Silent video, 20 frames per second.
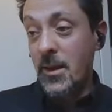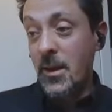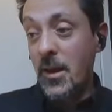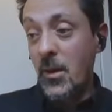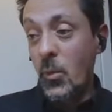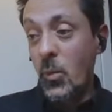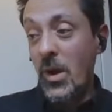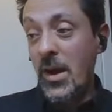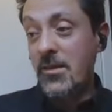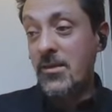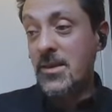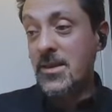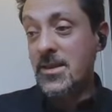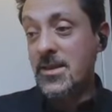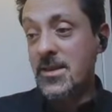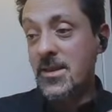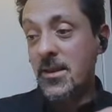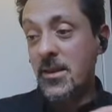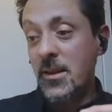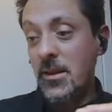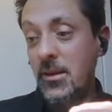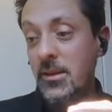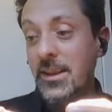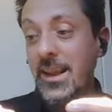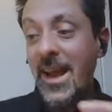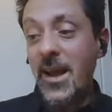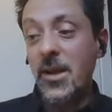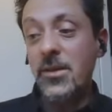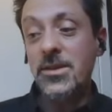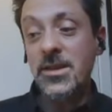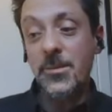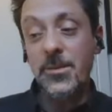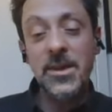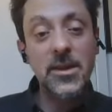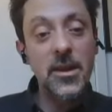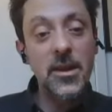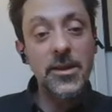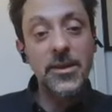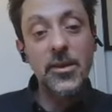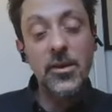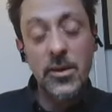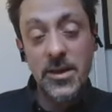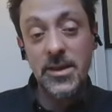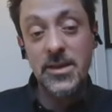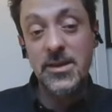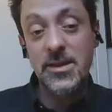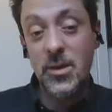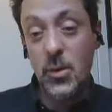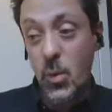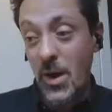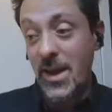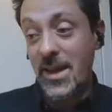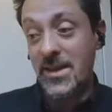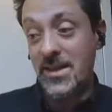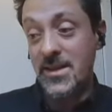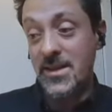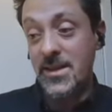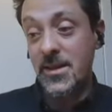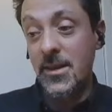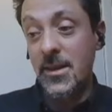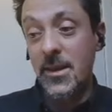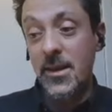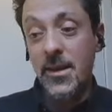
Whereas now something like the Oculus Quest,